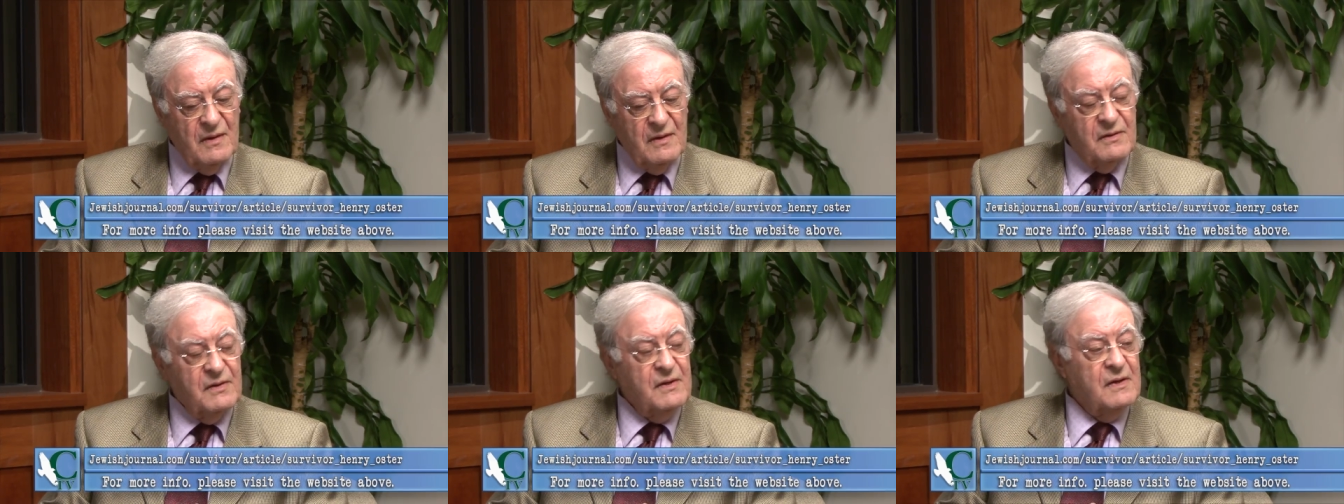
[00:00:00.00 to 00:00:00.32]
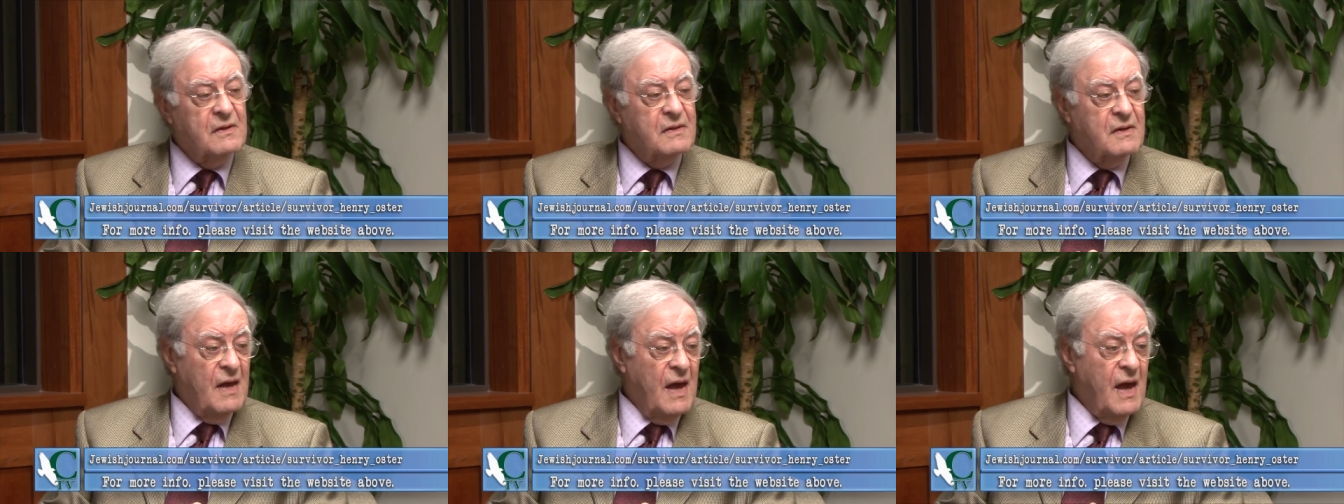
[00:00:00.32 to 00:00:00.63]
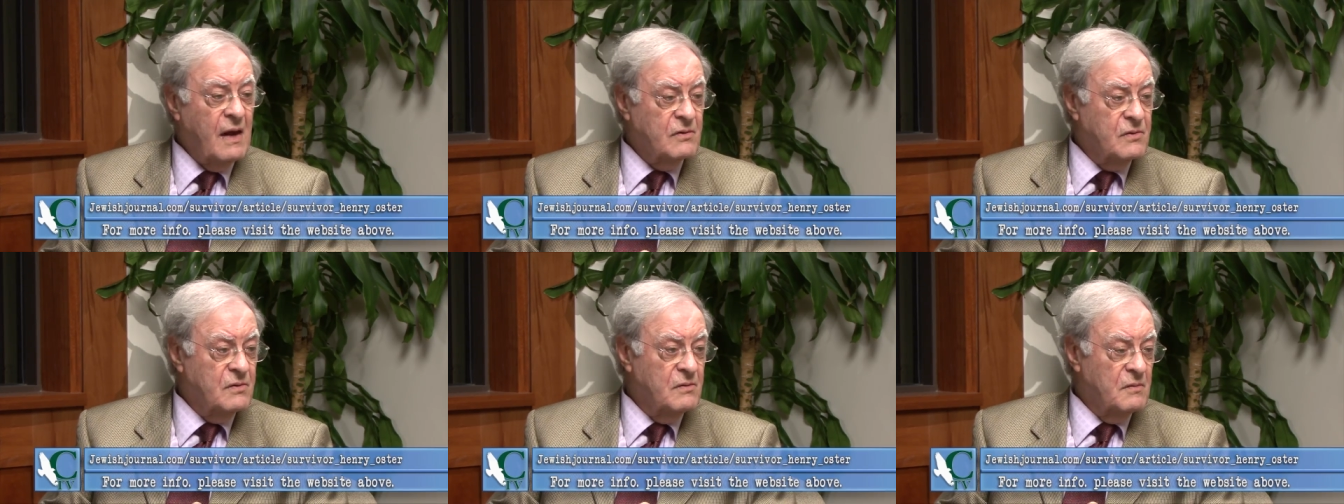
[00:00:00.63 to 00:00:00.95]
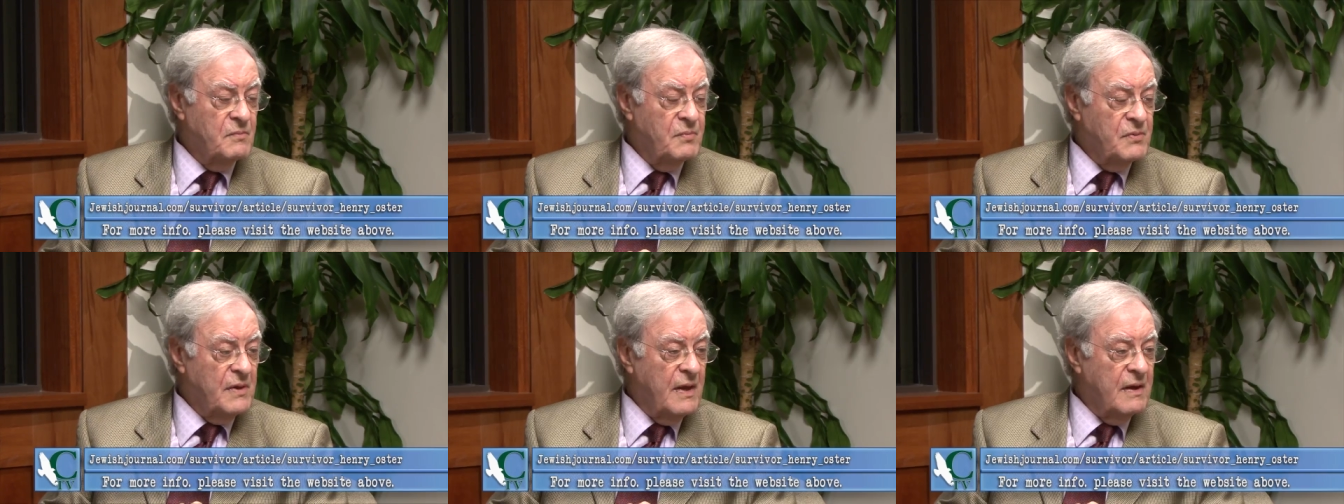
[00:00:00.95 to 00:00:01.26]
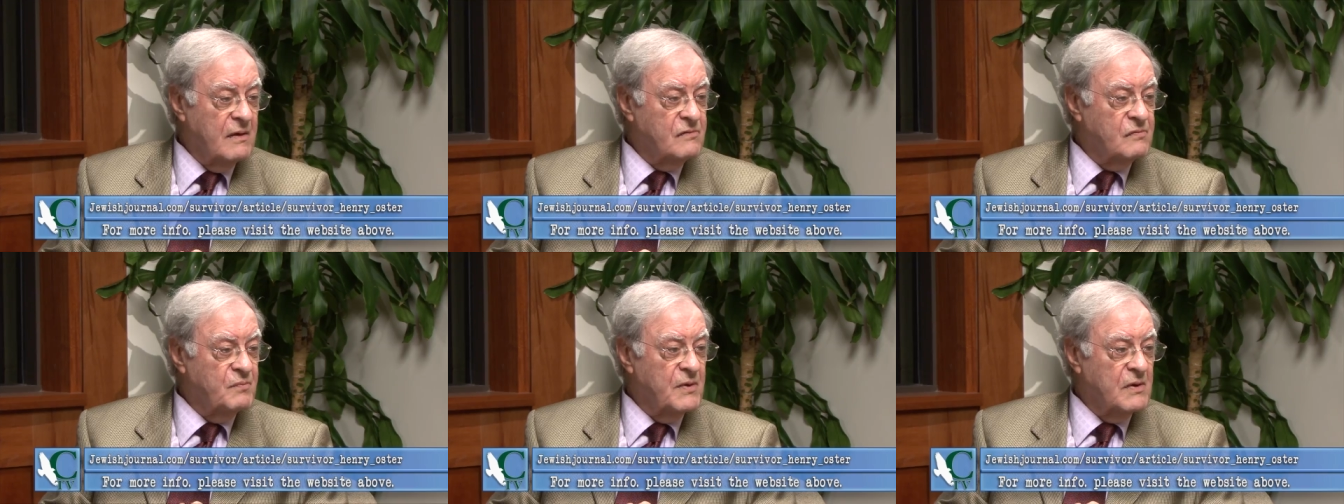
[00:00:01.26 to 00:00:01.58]
The attack took
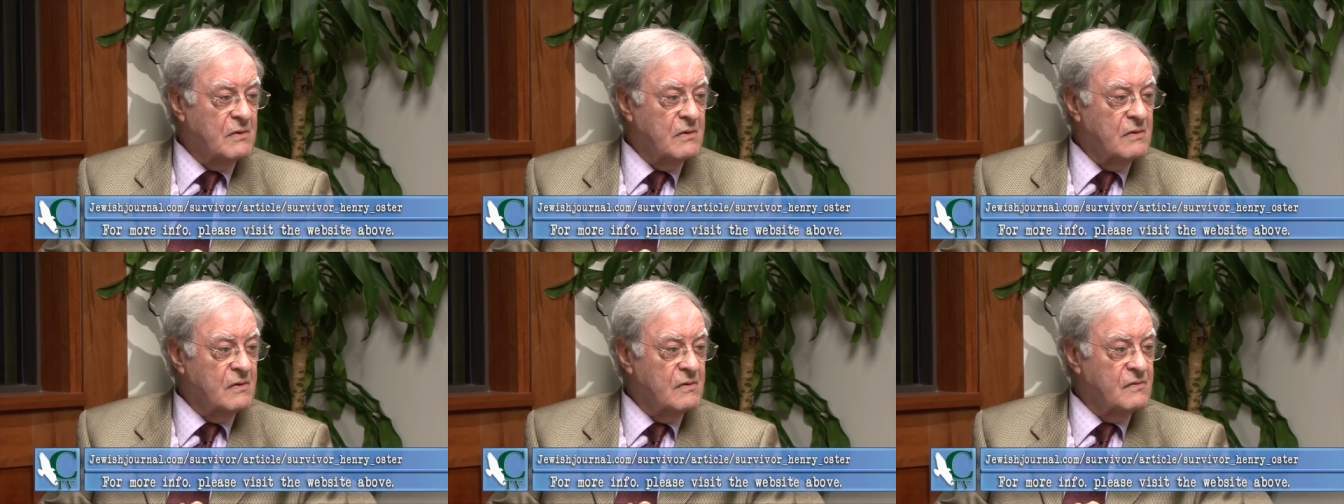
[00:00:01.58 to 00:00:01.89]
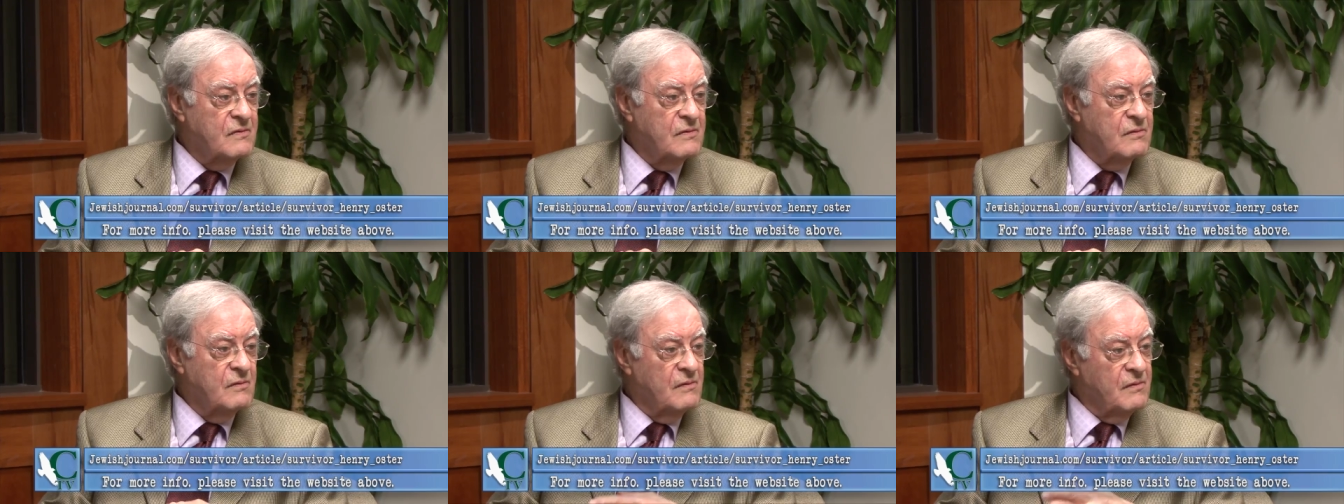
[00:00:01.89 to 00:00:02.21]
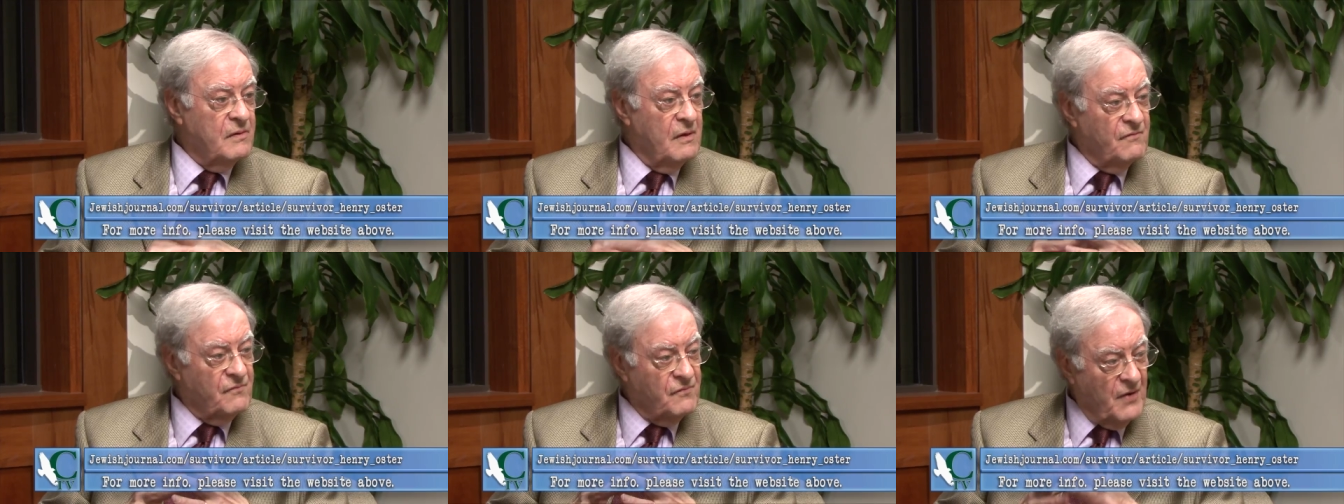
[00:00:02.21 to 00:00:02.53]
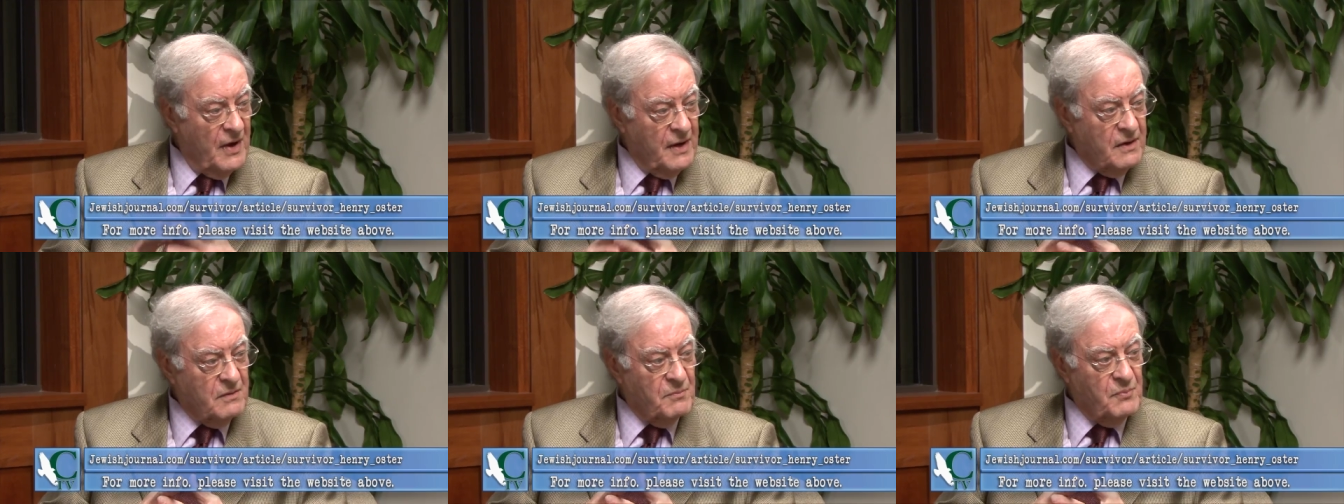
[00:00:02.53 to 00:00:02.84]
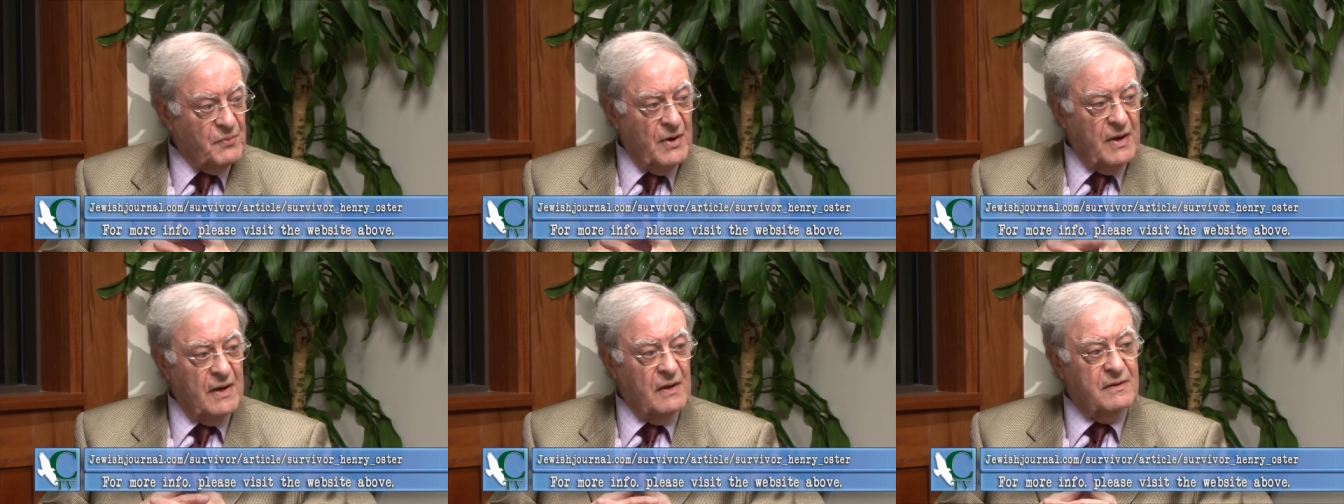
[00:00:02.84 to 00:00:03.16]
place because to the fighter
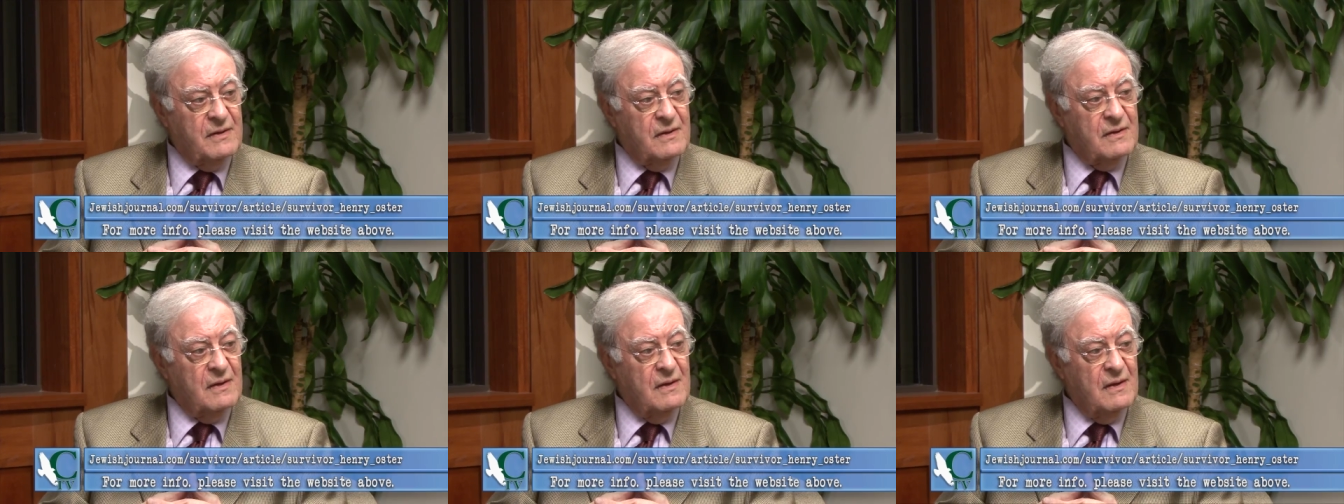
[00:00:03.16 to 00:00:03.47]
pilot,